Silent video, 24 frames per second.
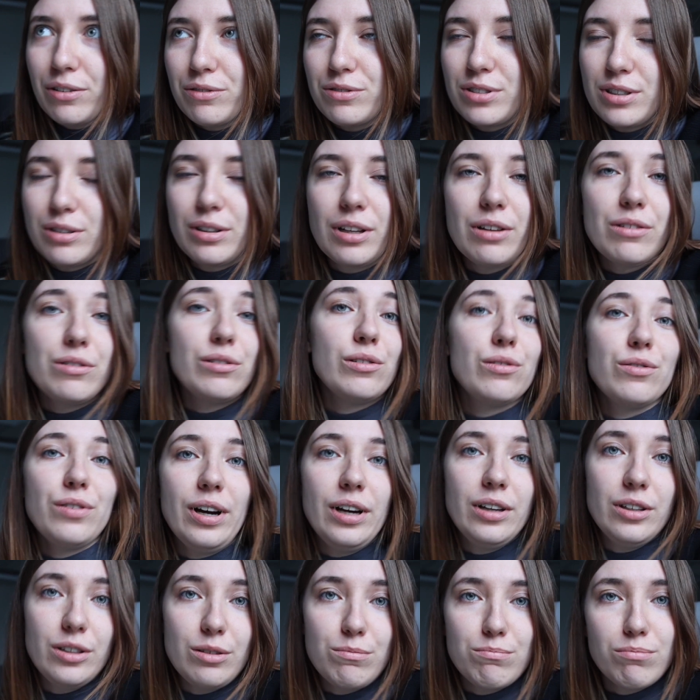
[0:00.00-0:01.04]
till I will
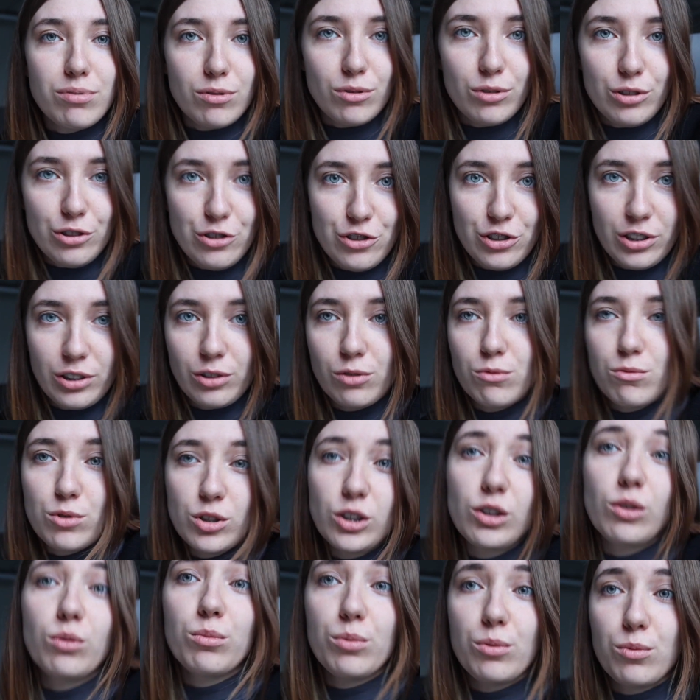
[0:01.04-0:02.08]
find a project on which
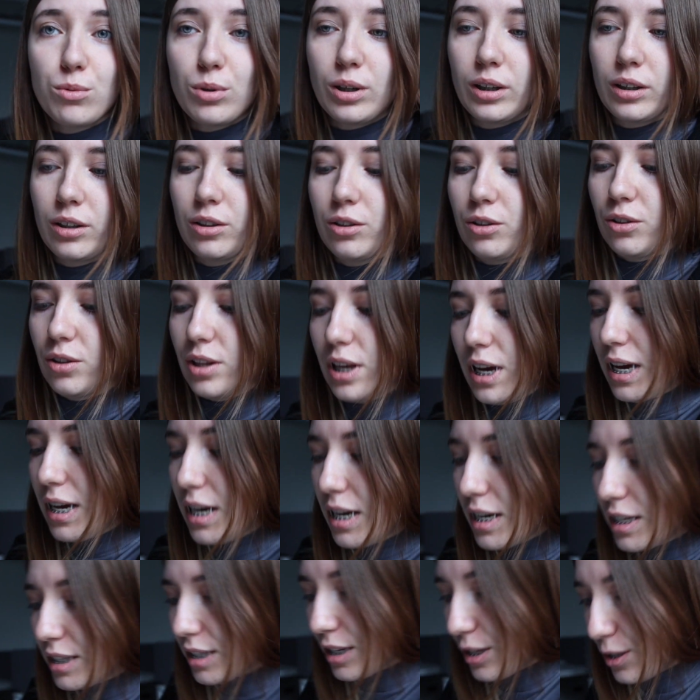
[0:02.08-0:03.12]
I'll be working on.
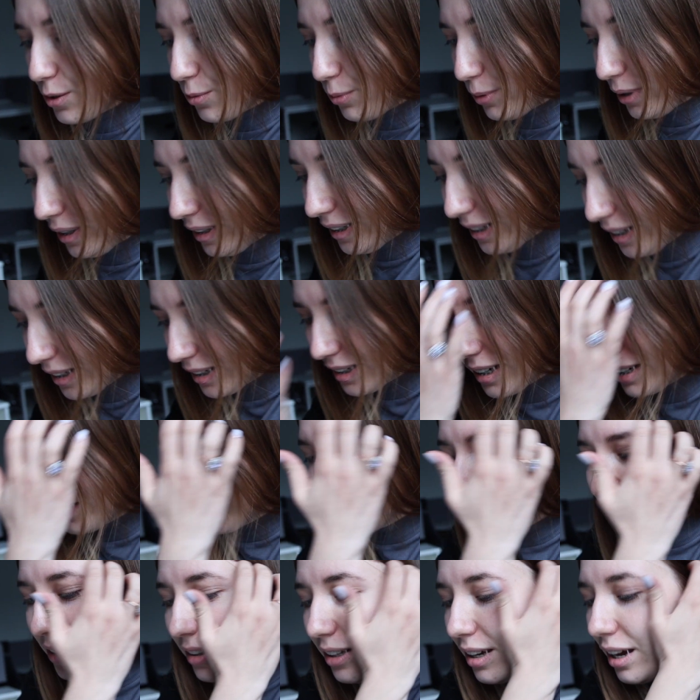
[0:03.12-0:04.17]
That's why
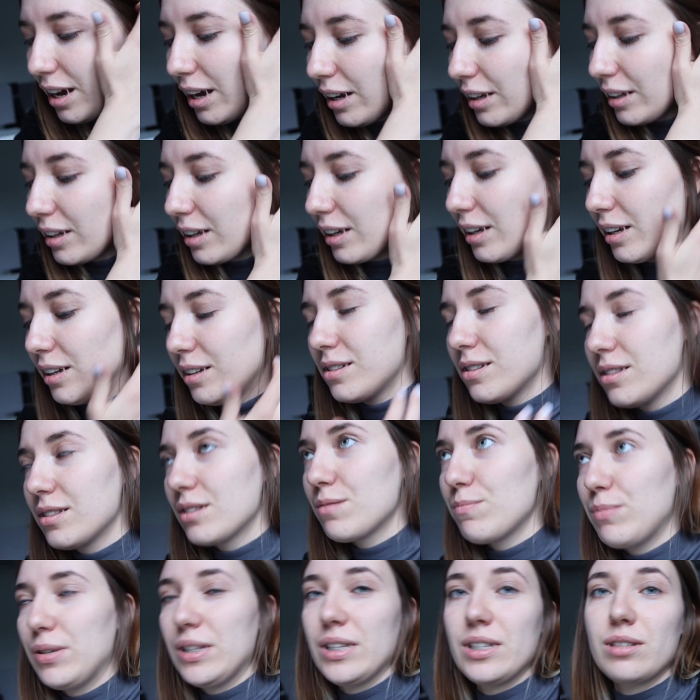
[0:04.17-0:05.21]
currently I can
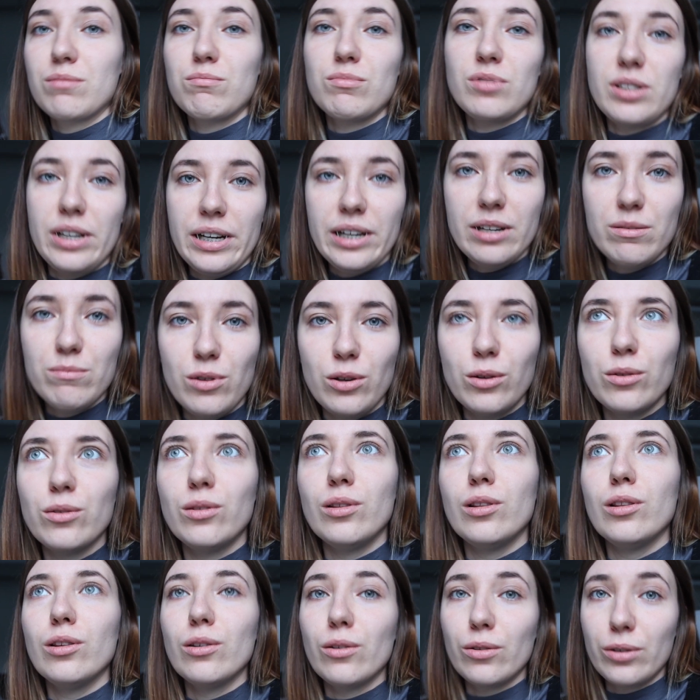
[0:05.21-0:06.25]
spend some time
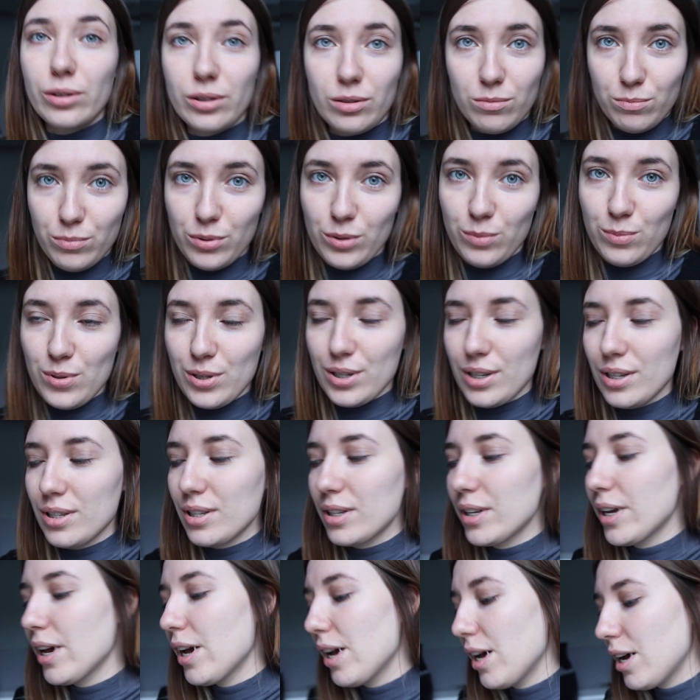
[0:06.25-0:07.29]
on learning
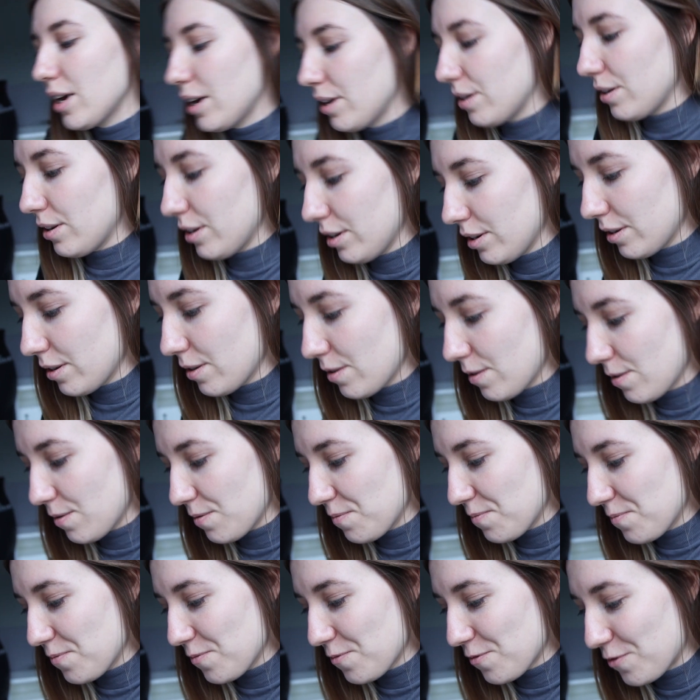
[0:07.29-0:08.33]
purposes.
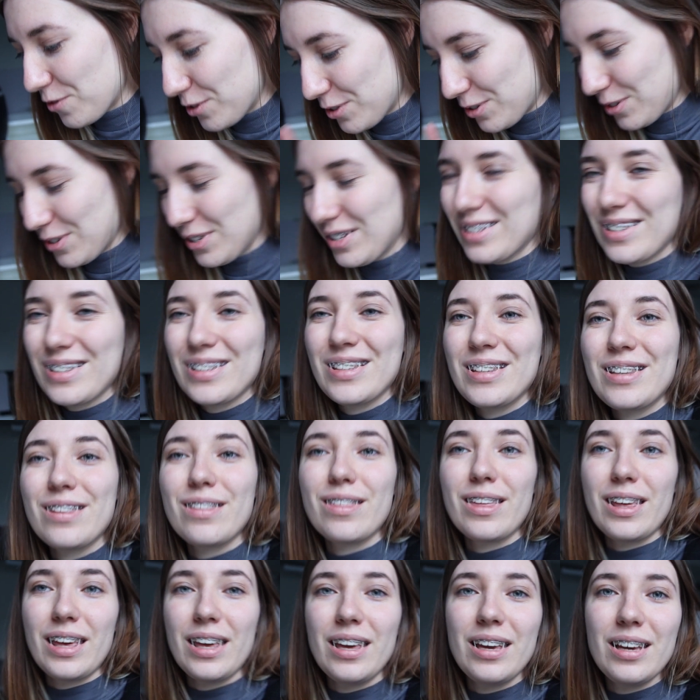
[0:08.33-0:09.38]
For this
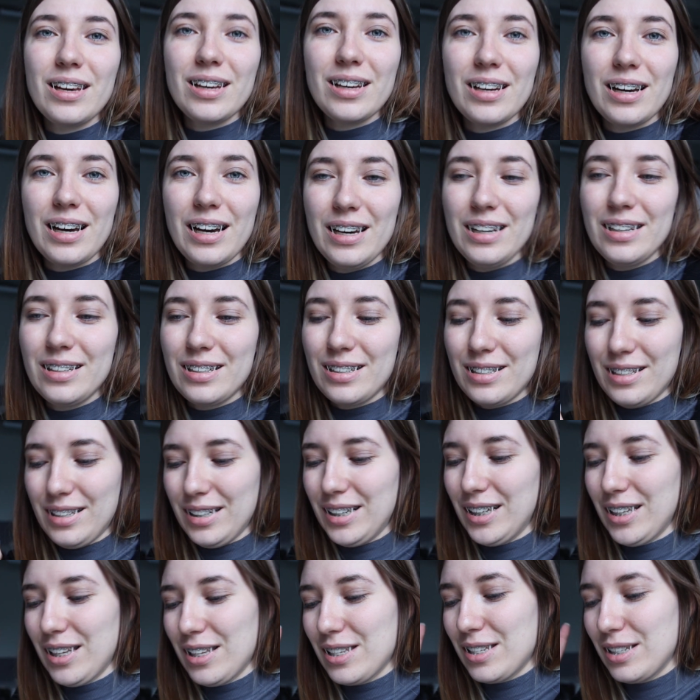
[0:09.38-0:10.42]
thing, I
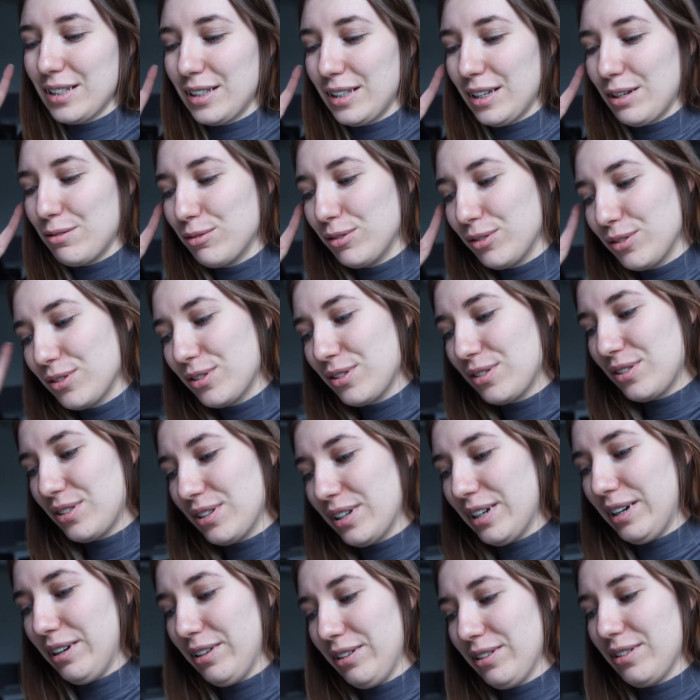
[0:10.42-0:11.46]
decided that I will
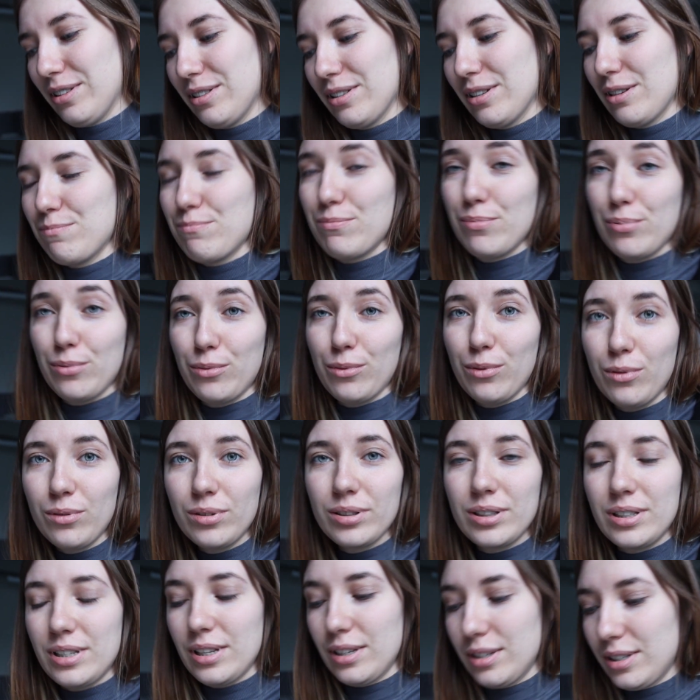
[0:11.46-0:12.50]
start a
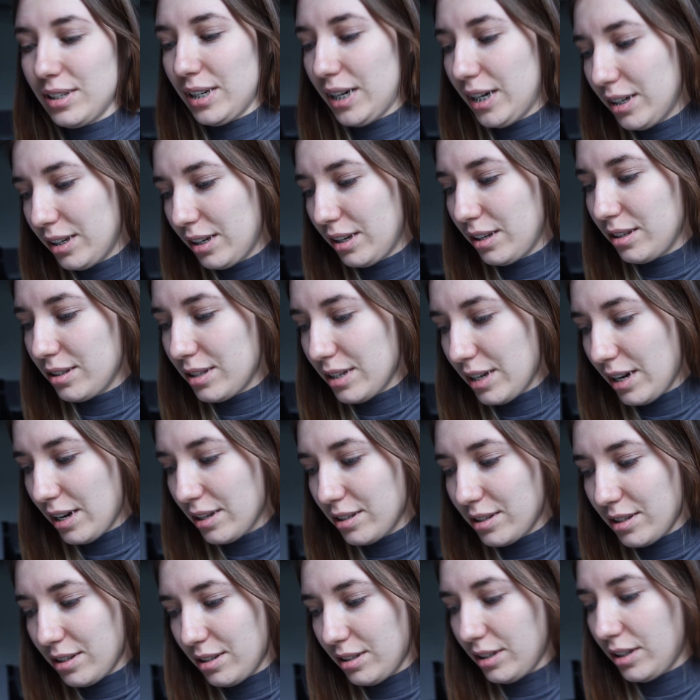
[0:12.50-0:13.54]
book, Designing
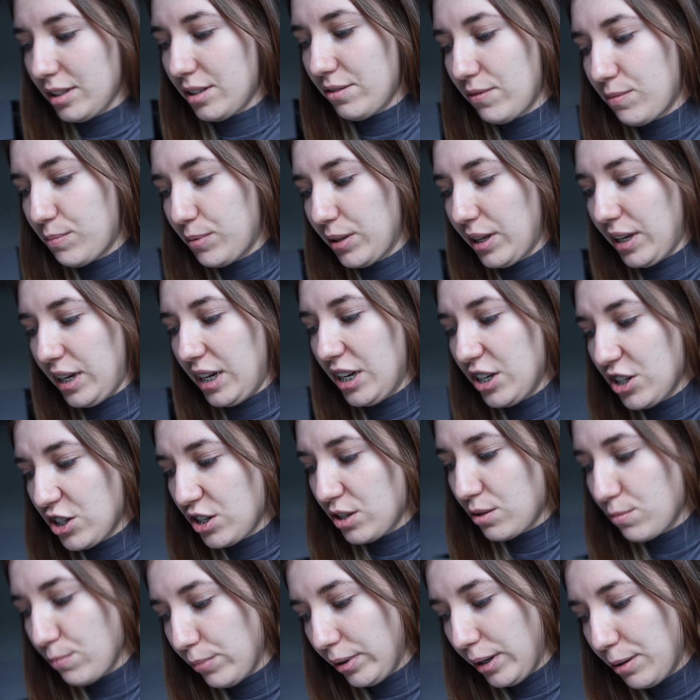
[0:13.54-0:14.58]
Data
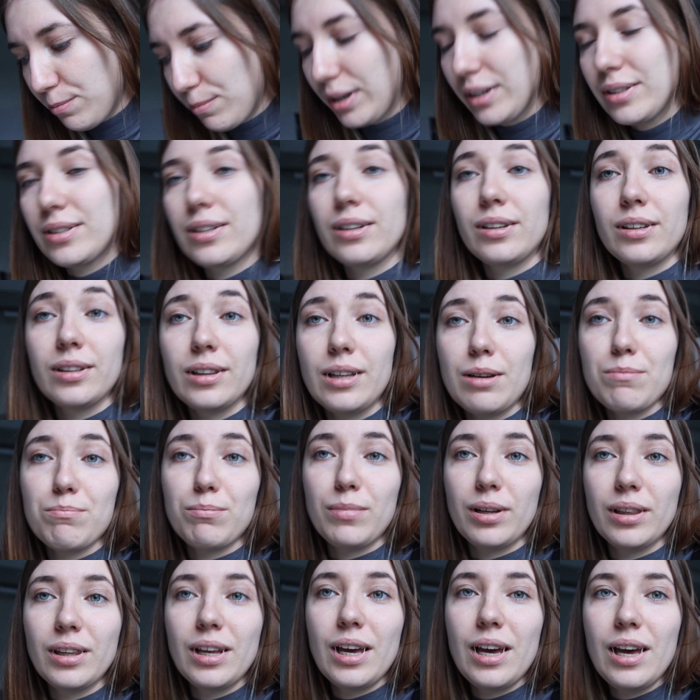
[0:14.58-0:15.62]
Intensification by Martin
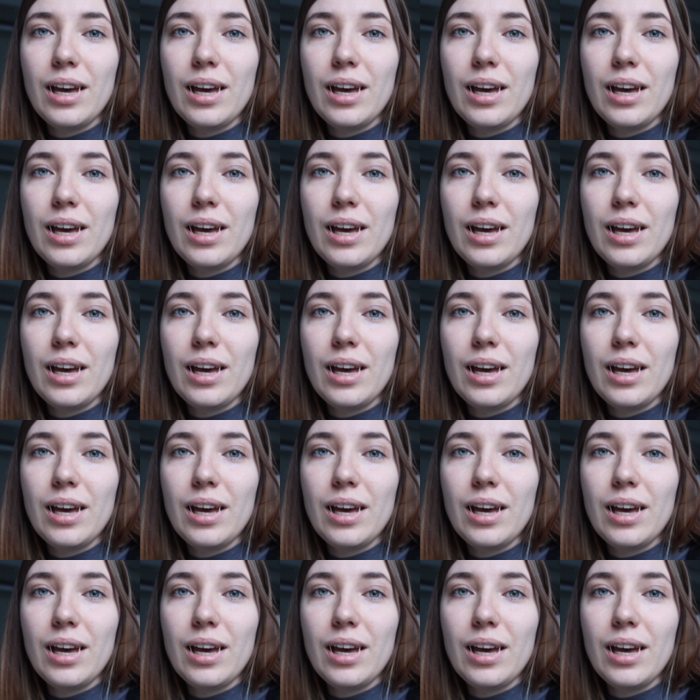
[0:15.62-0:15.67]
Kleppmann.